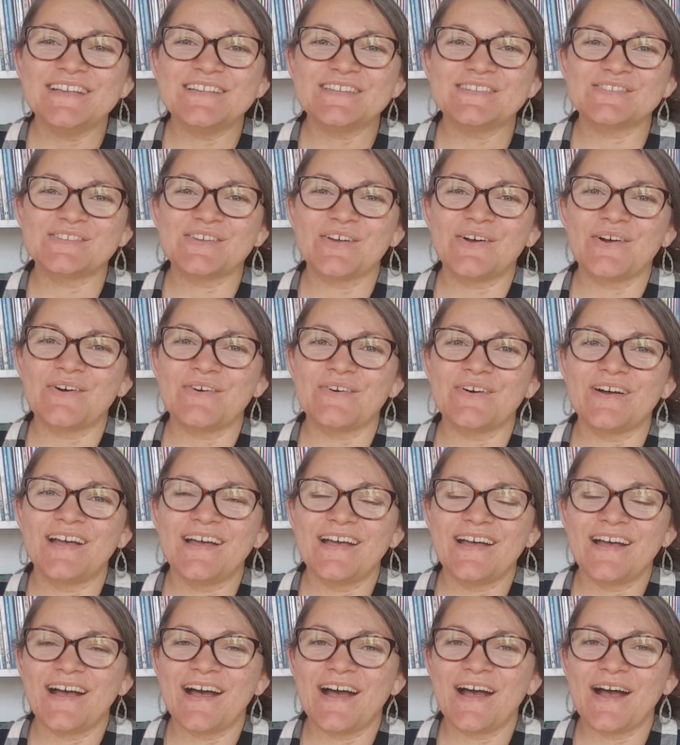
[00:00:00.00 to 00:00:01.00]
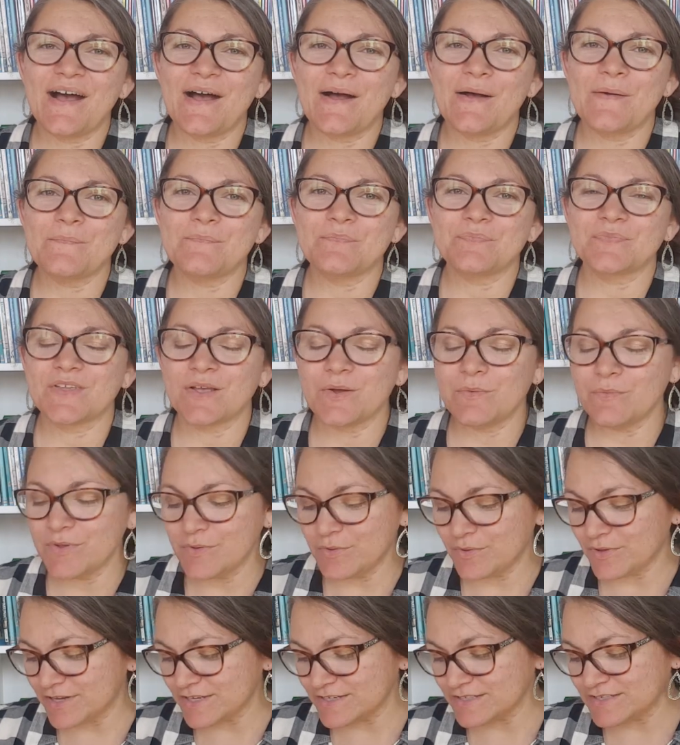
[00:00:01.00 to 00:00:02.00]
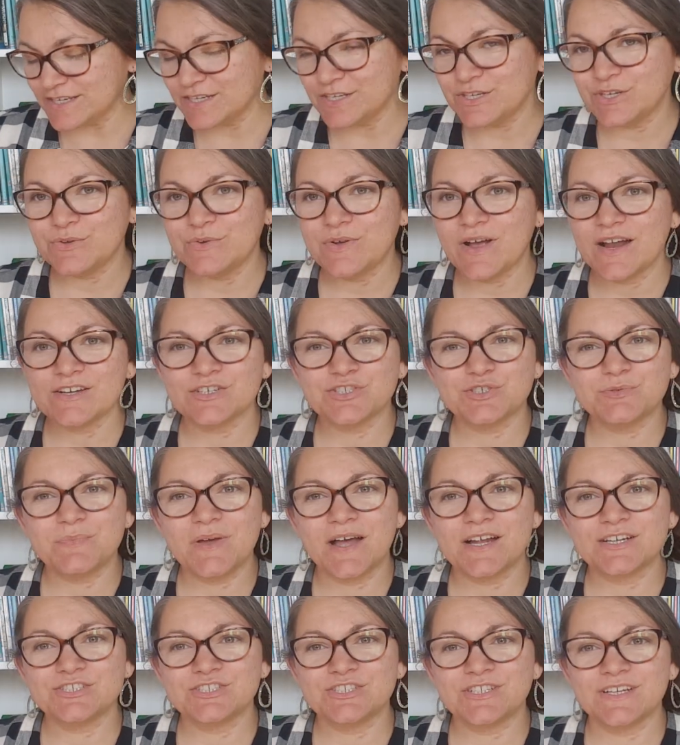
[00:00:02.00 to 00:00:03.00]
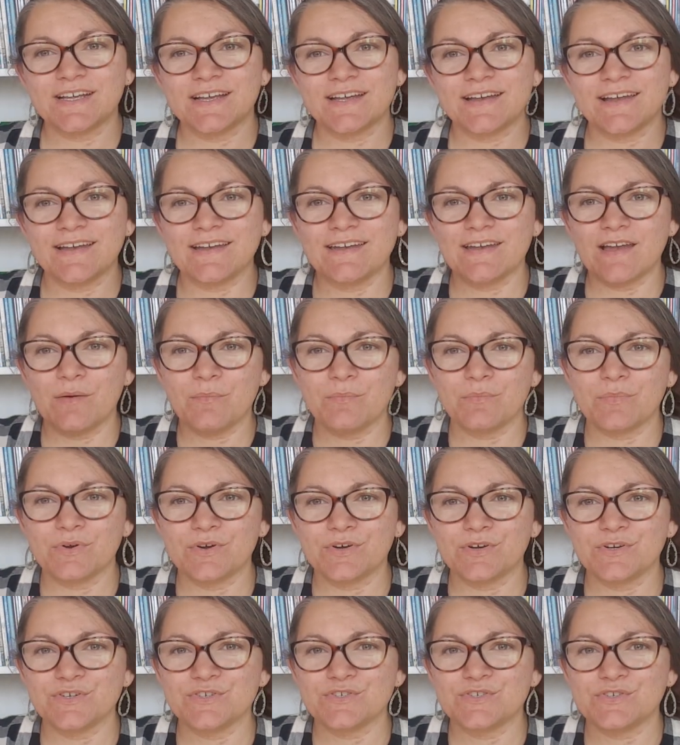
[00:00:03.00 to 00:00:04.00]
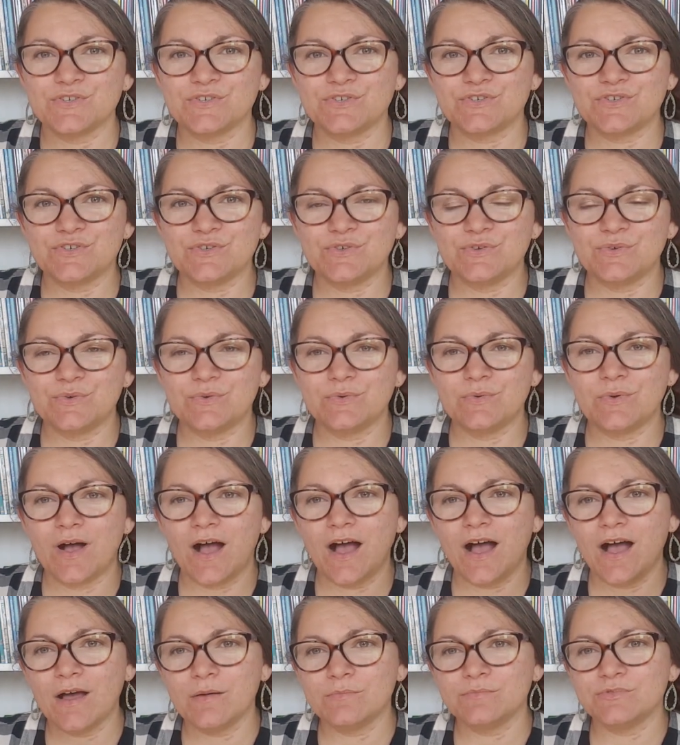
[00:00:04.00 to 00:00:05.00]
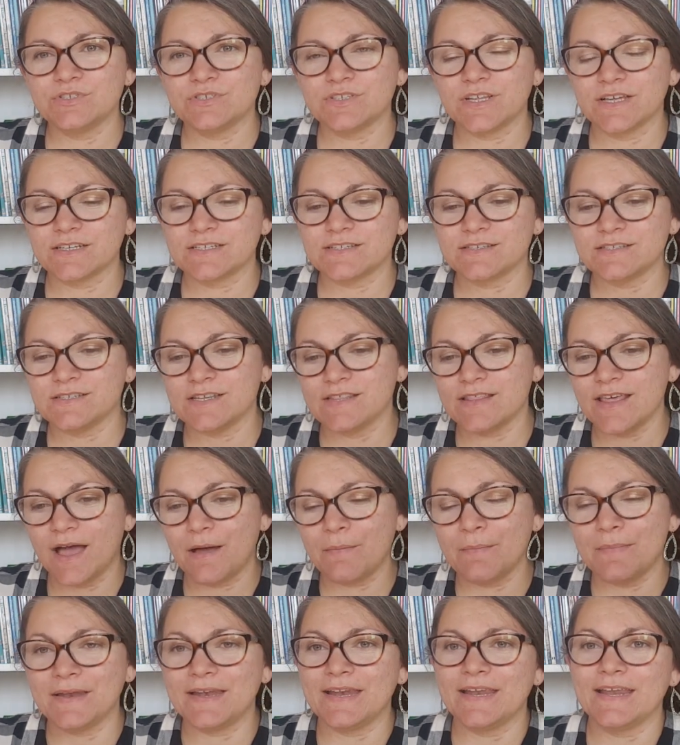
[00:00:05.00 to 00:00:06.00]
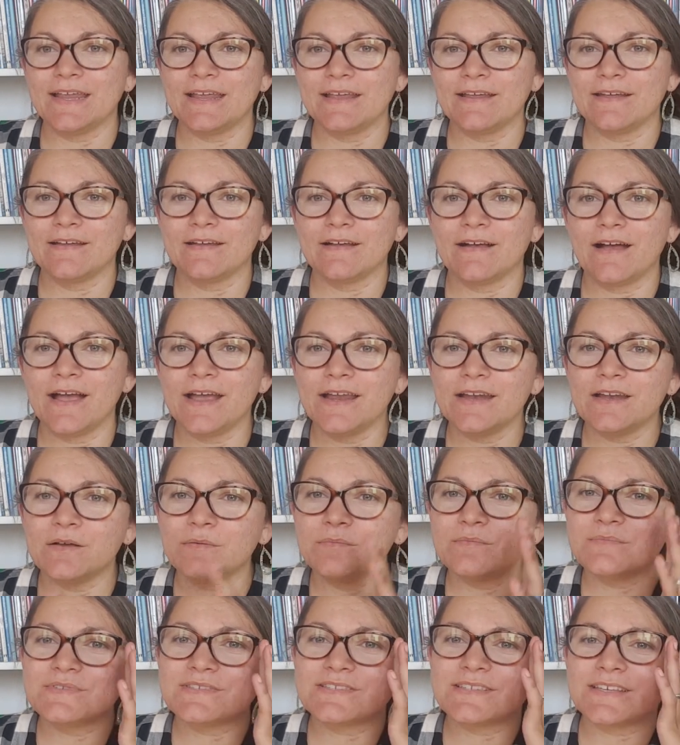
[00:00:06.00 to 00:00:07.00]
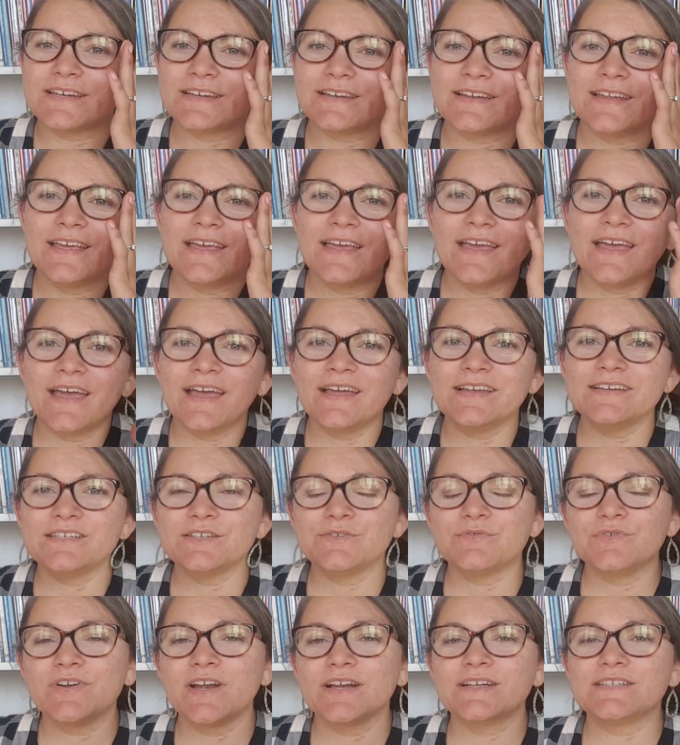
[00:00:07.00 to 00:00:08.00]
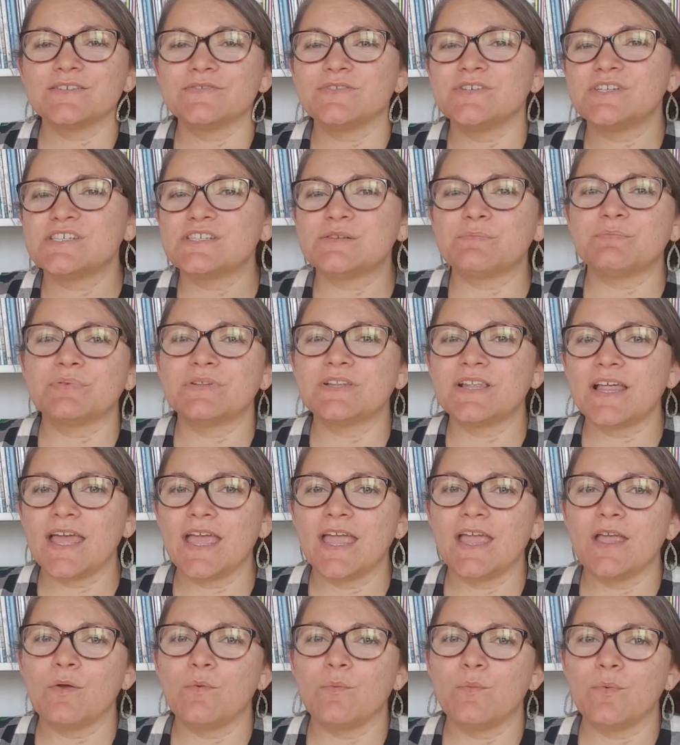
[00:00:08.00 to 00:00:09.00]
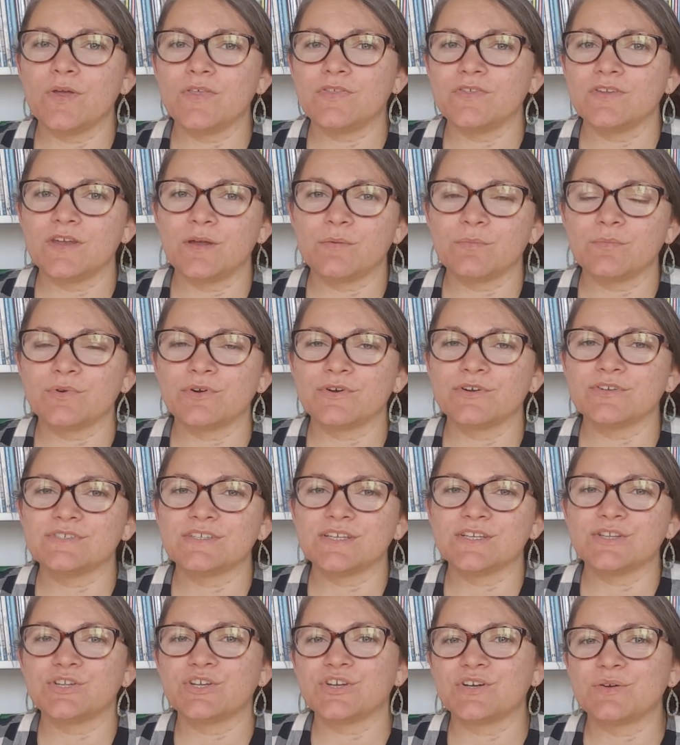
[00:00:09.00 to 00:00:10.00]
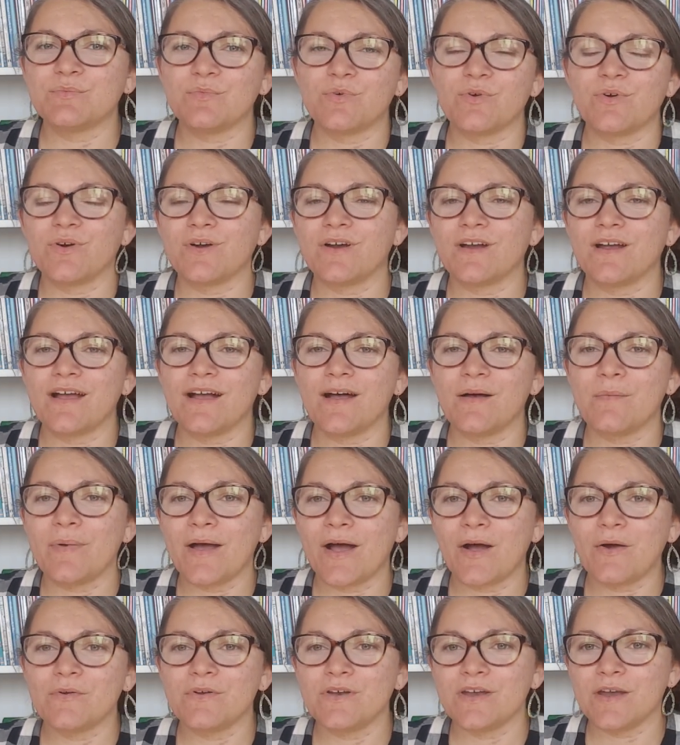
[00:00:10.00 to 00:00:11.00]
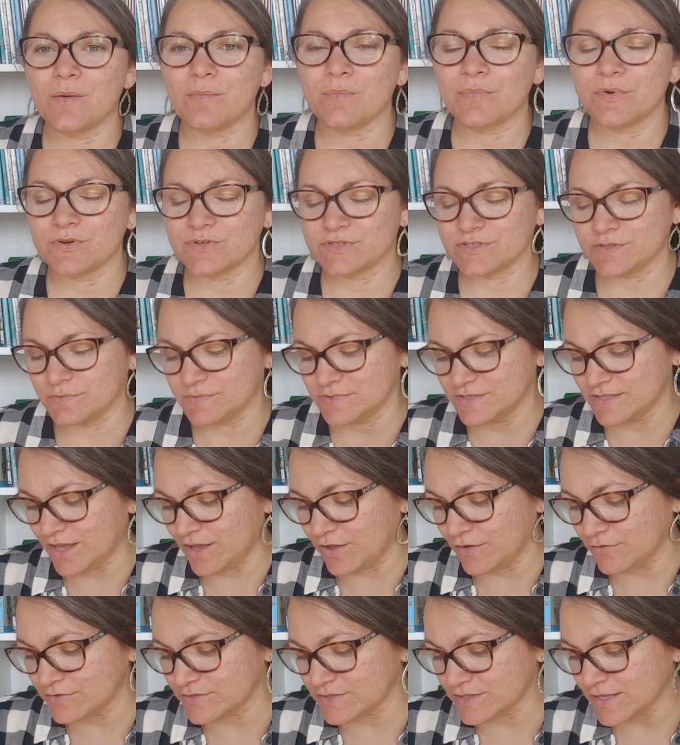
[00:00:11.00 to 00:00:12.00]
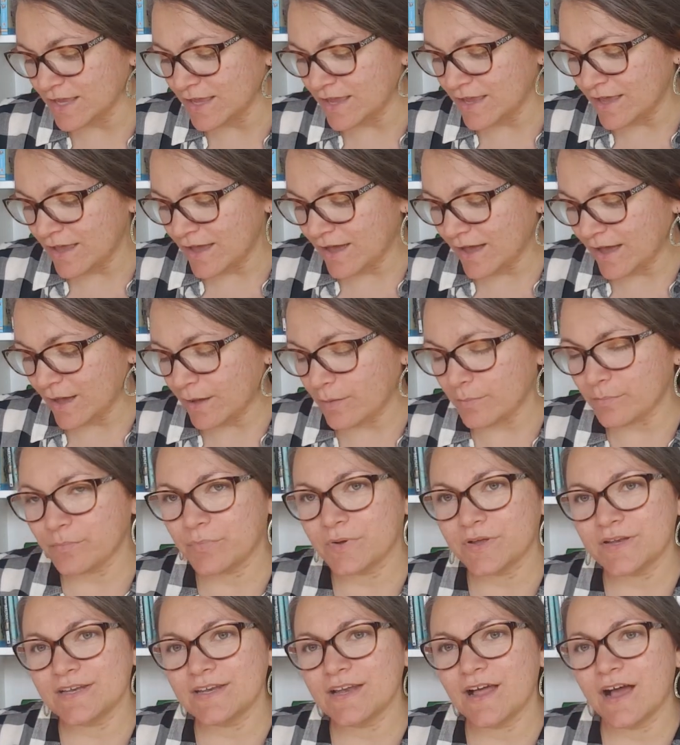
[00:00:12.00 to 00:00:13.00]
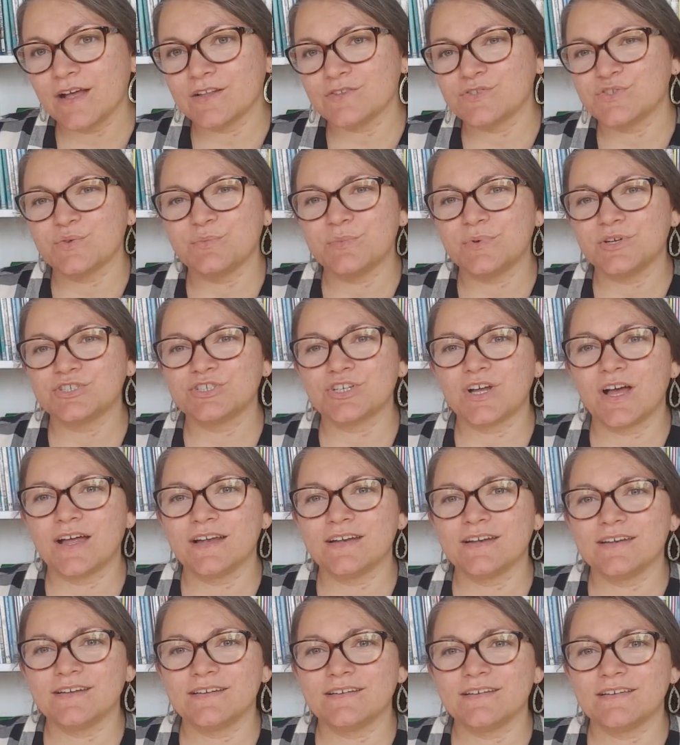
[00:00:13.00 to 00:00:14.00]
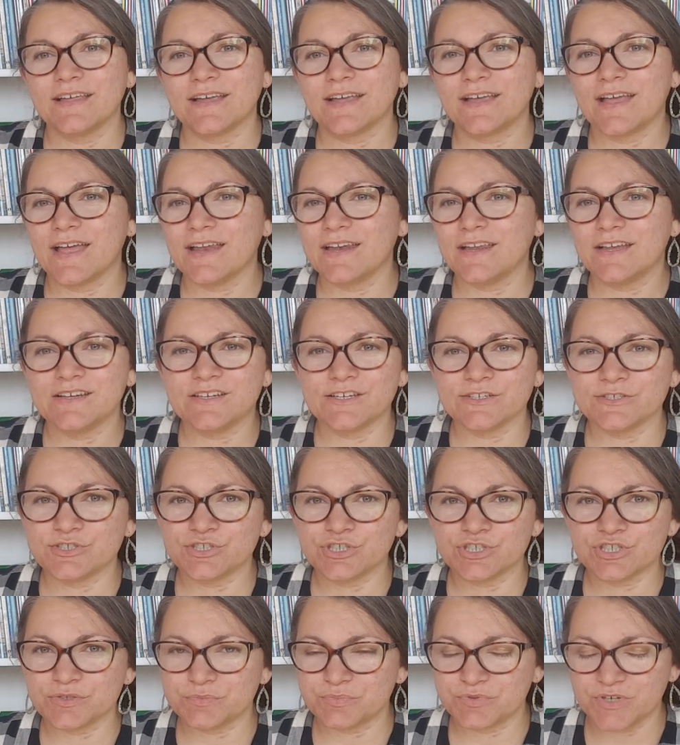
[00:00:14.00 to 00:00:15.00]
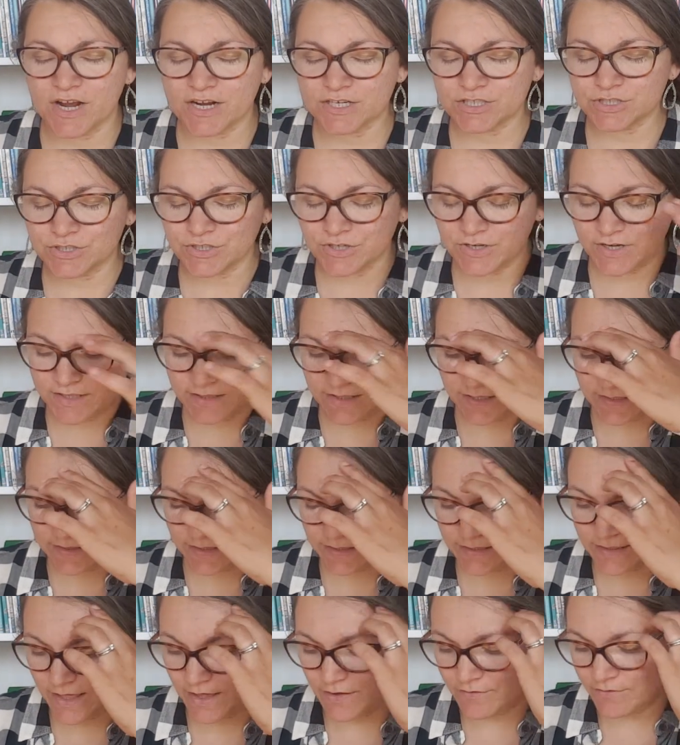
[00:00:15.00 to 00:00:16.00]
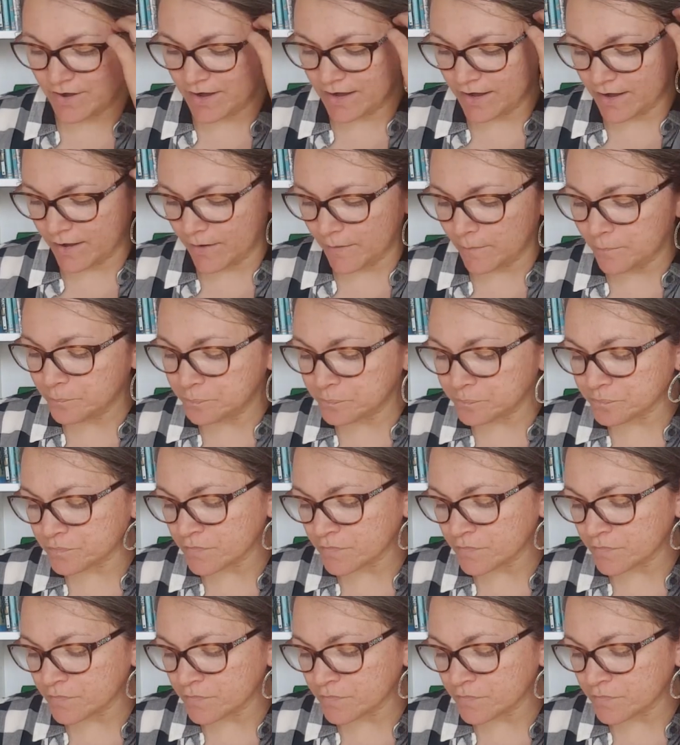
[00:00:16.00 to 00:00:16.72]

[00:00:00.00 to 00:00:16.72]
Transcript: So um, we will continue kind of just matching numbers to object, like to that many items, and, and different activities to play with numbers and learn more about numbers themselves, um, but not so much on like any addition or subtraction or anything like that right now.